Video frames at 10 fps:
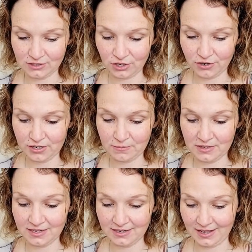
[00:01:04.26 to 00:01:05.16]
Tauri
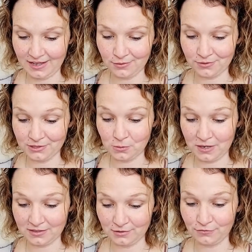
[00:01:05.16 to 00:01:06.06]
B and A
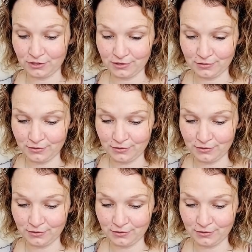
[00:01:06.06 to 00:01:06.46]
respectively.